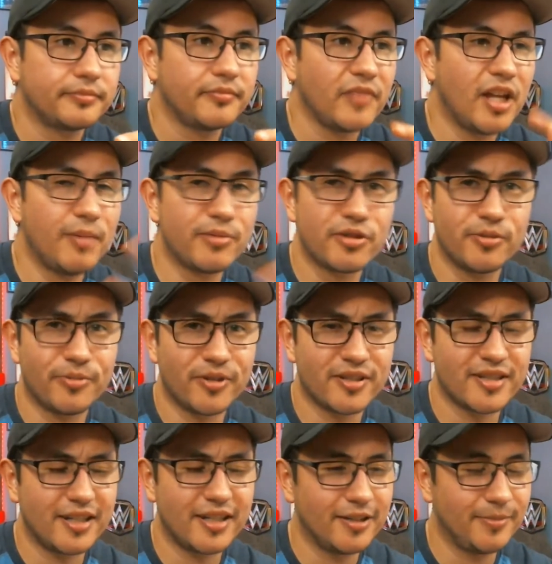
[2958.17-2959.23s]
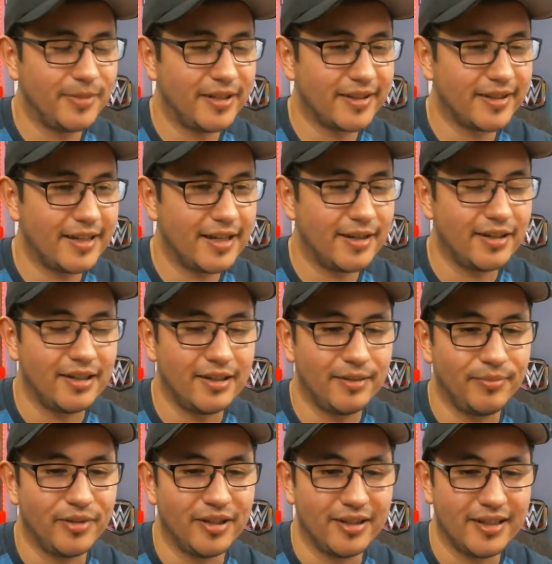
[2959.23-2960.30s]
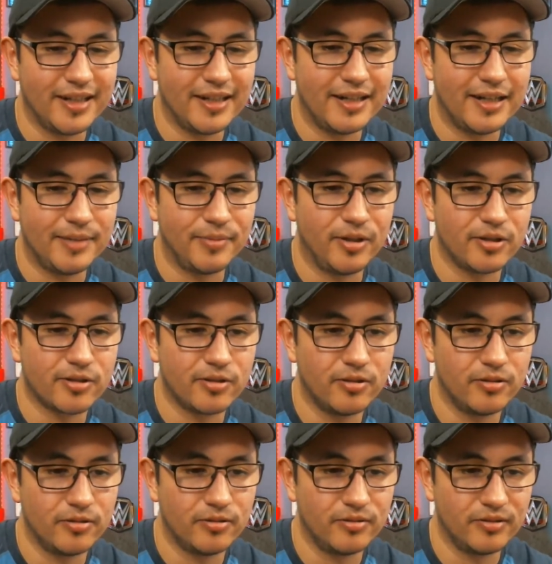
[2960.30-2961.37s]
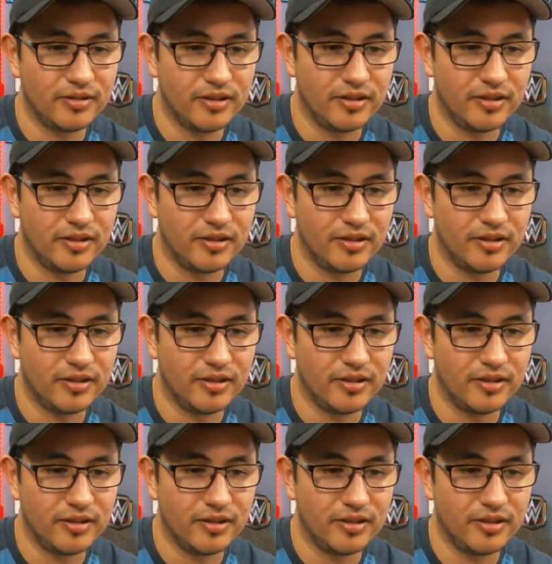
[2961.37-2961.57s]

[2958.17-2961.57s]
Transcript: I'm super excited about that. But again, I'm also,